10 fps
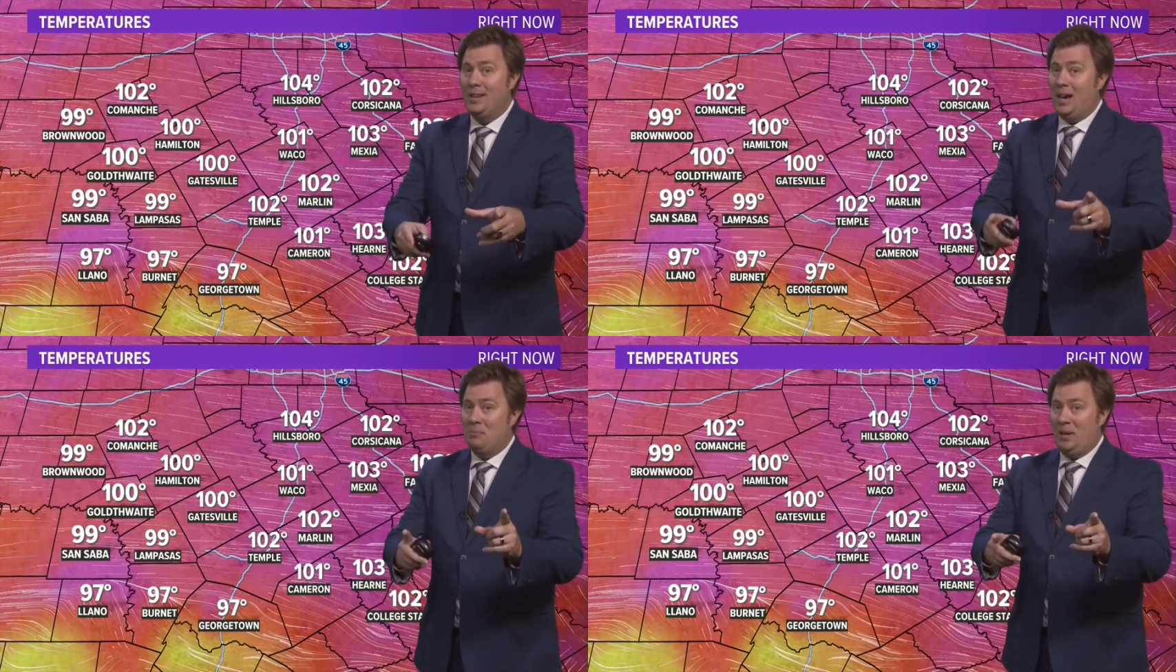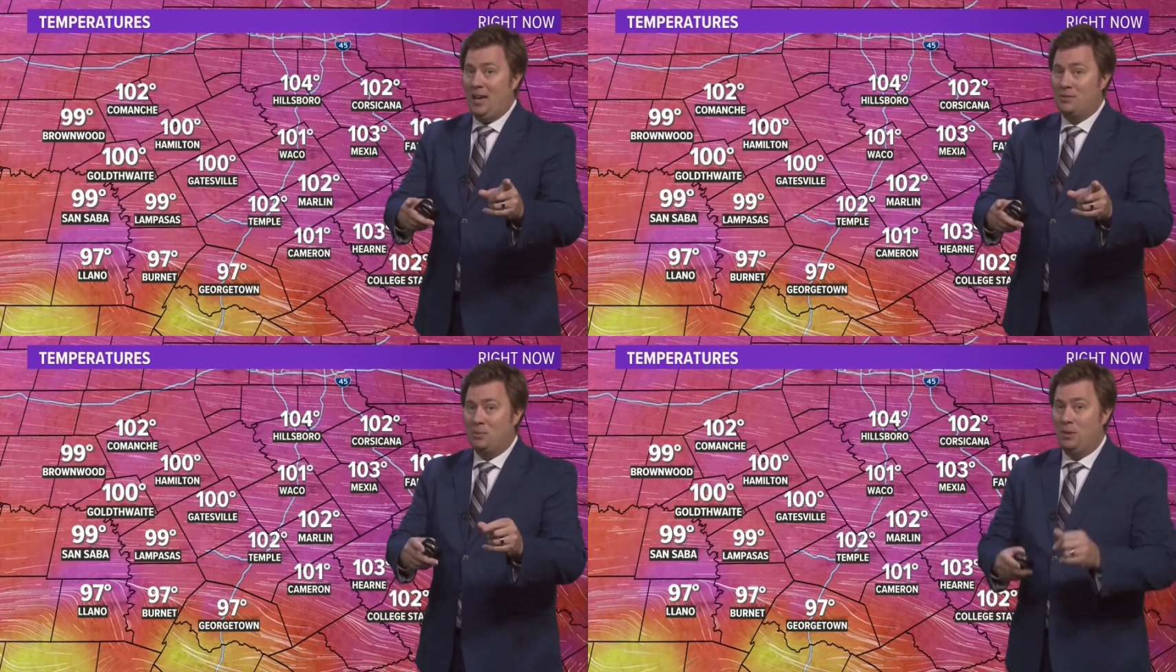I may
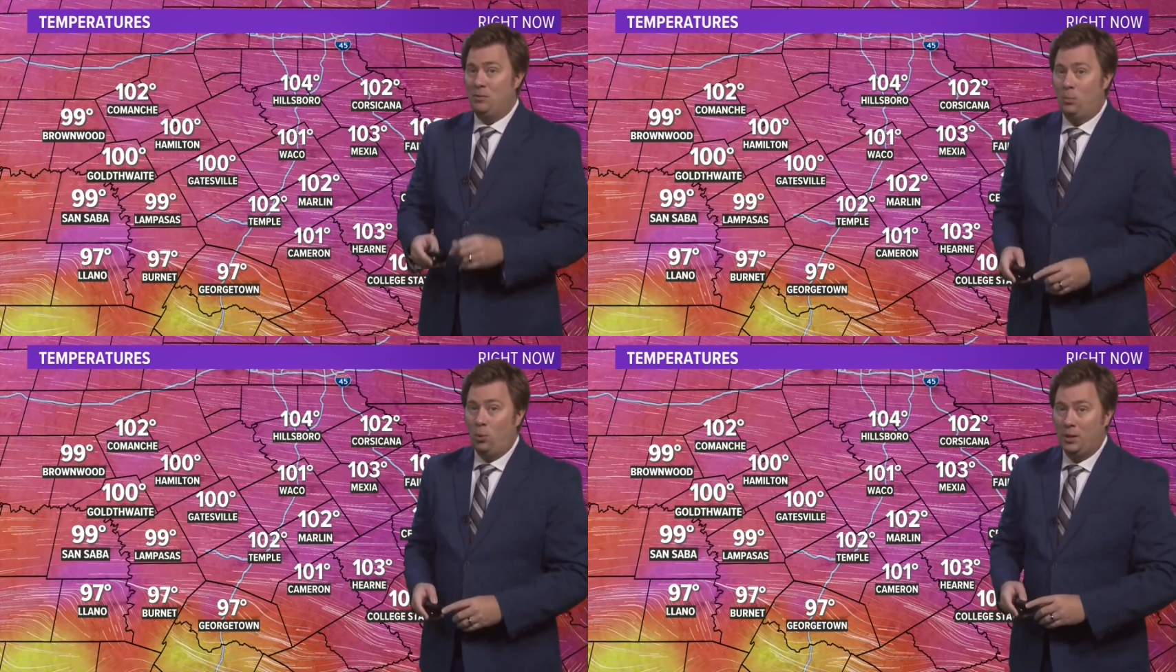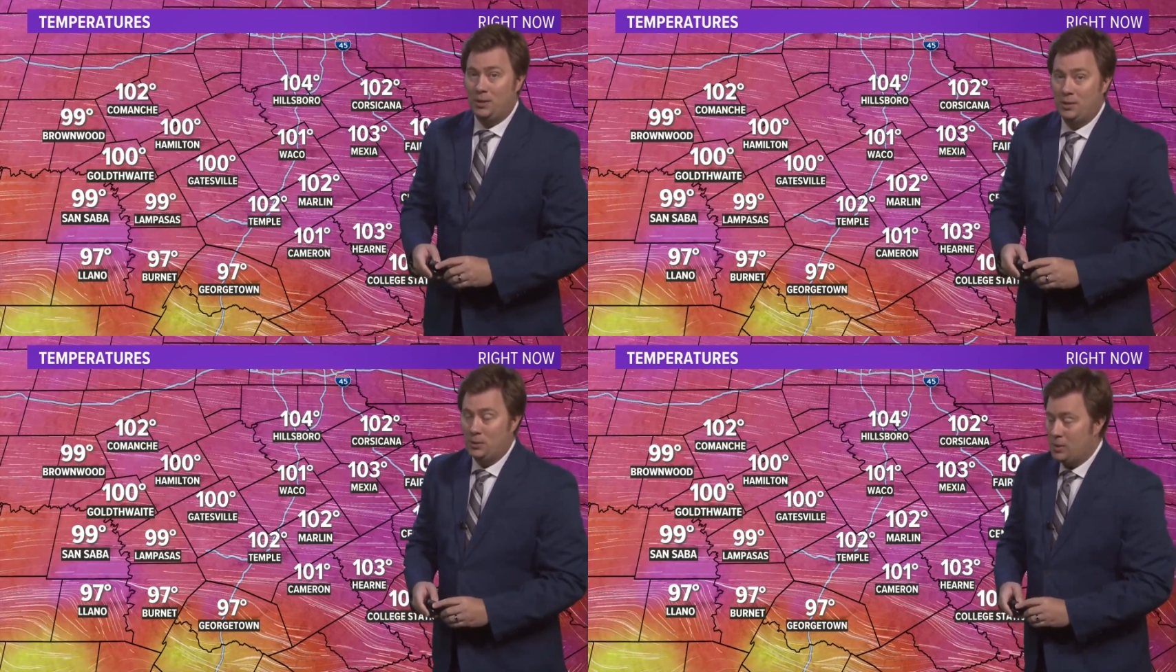have some even more
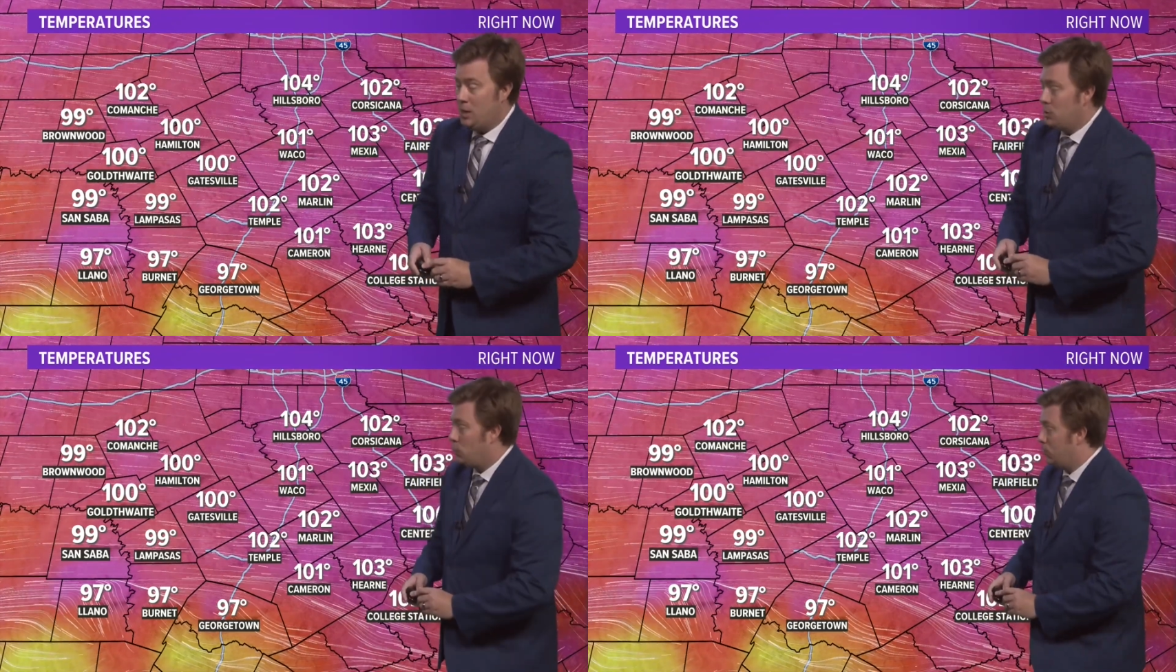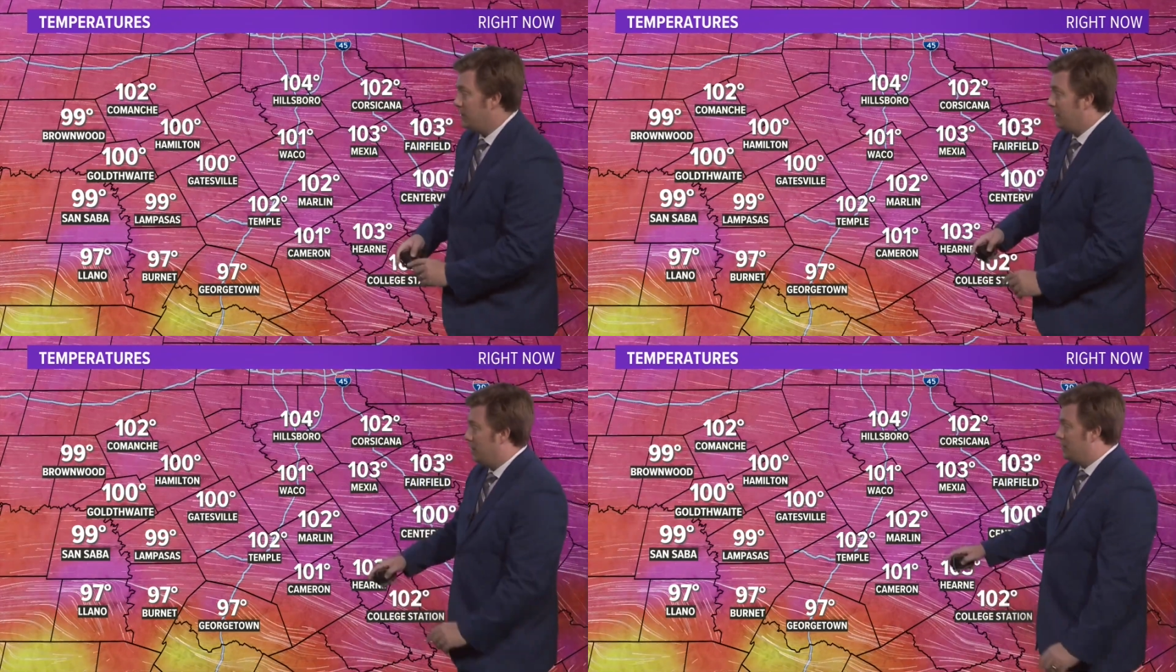good news towards
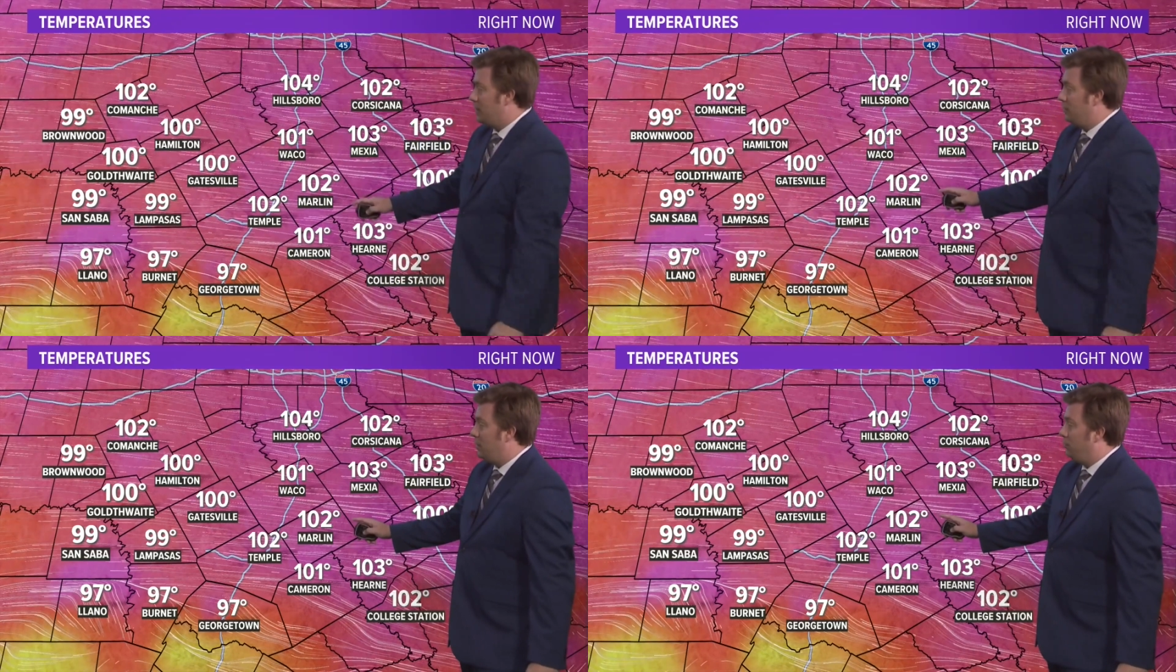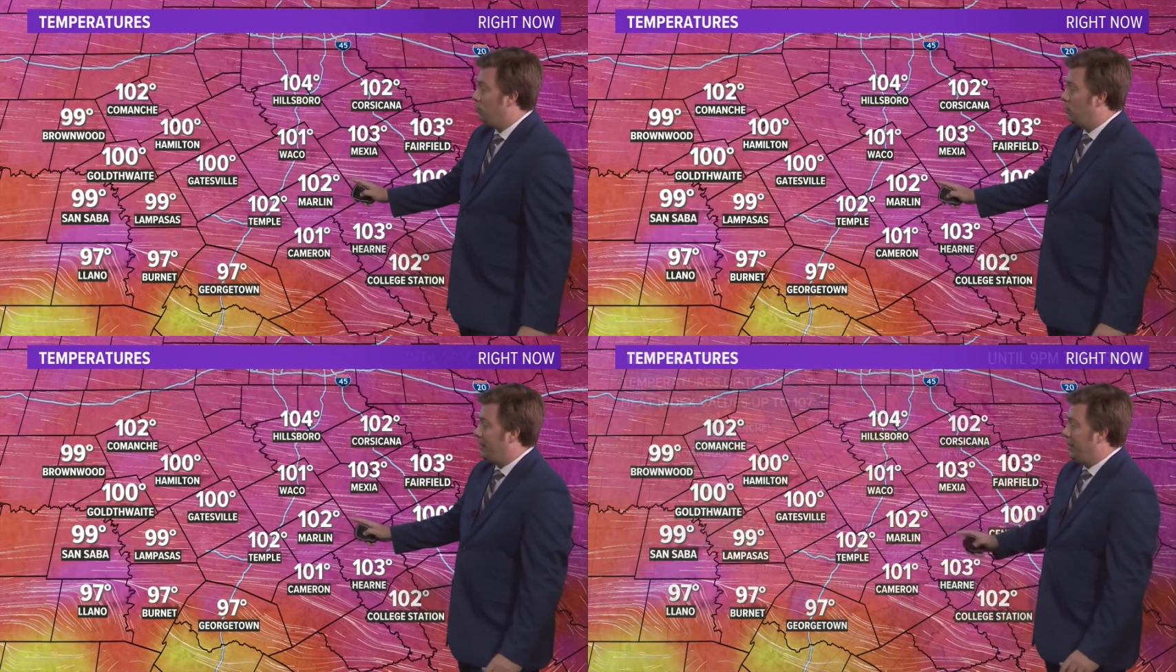the end of the 7-day
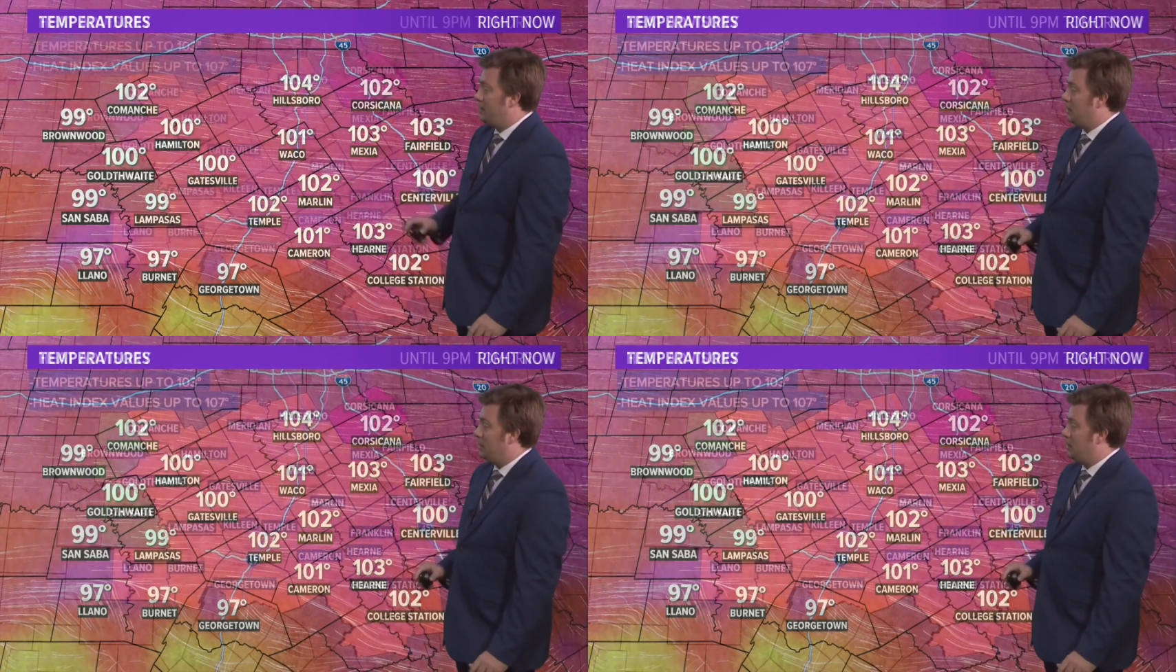forecast.